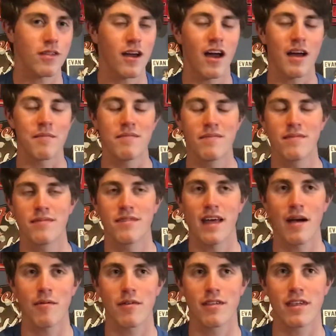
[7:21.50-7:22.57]
time.
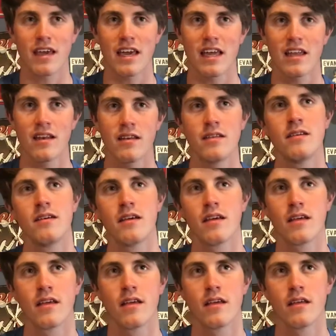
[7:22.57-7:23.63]
That was in
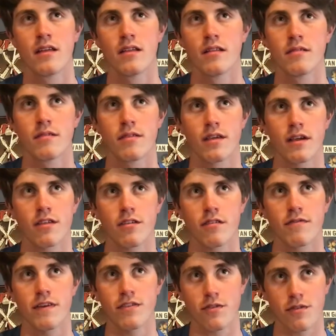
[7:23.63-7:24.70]

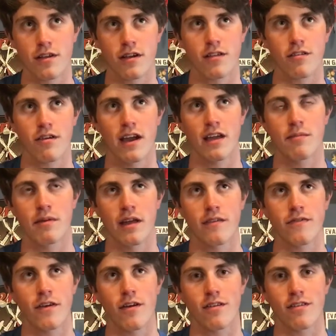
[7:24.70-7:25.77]
5th or 6th grade when I
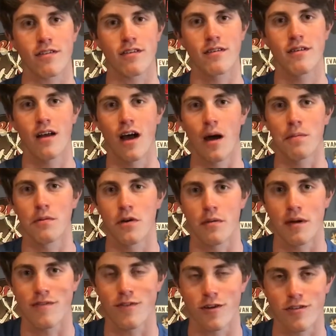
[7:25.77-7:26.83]
first uploaded
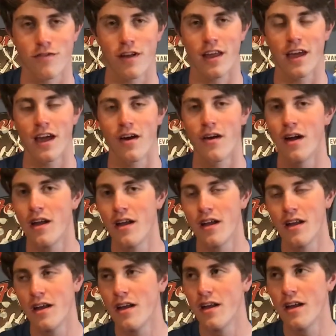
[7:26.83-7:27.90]
my first video.
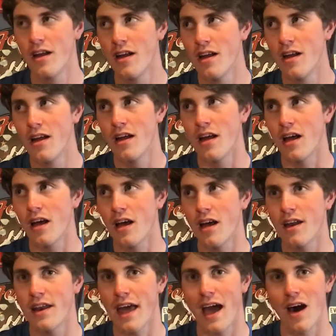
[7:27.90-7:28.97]

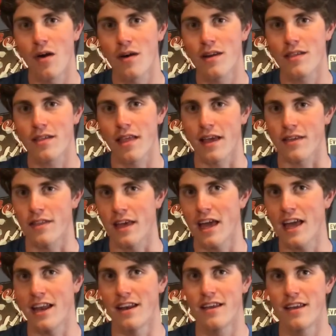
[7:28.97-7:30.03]
And now it's like the
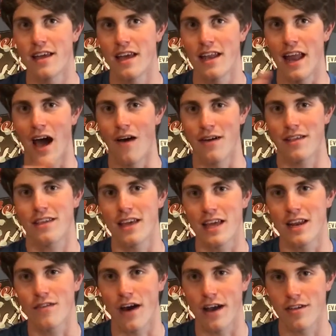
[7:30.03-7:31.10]
end. And now it's the
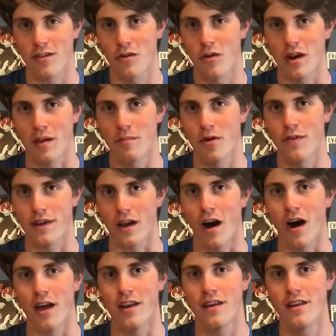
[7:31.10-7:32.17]
end of high school and I'm moving
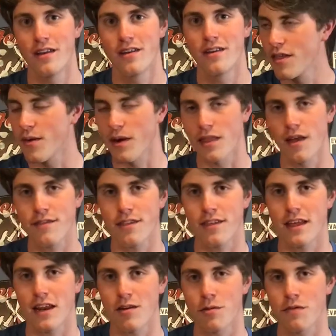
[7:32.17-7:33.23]
on. So I'd love to
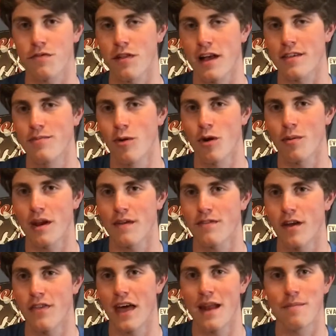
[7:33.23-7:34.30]
sit here and reflect more, but I've
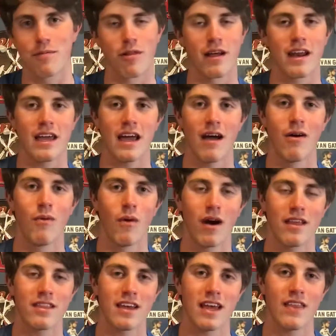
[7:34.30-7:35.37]
done that plenty. I
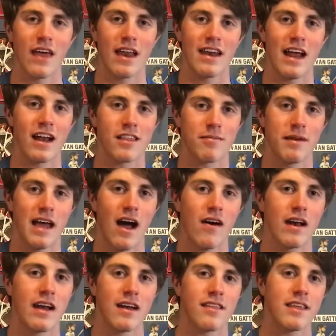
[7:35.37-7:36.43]
wanted to get that announcement out.
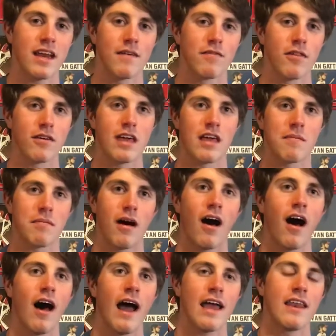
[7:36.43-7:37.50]
And instead of looking
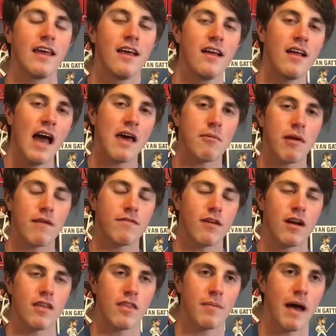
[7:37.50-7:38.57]
behind at what I've
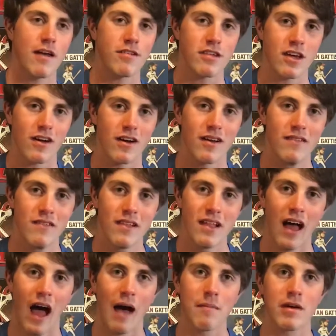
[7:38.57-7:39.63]
done in the past year,
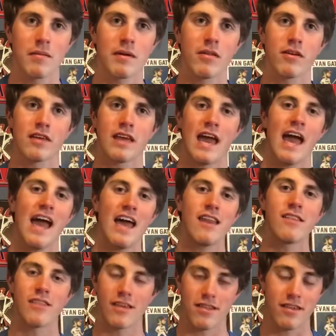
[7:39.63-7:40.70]
I'm gonna be looking
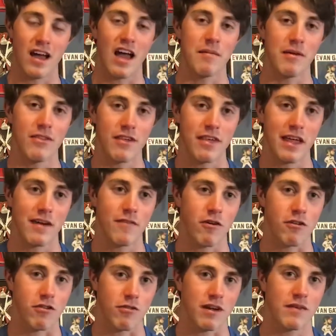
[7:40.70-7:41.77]
ahead this time in this
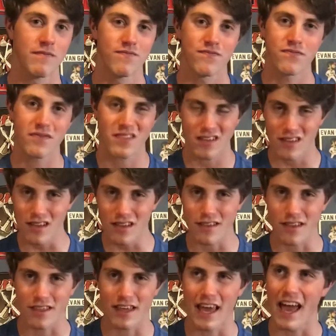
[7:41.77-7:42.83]
anniversary to
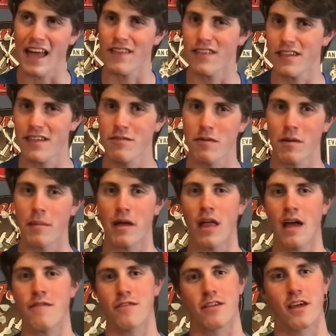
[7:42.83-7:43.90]
see, hey, this is where my
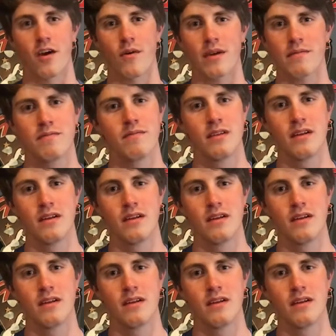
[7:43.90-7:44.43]
life is going.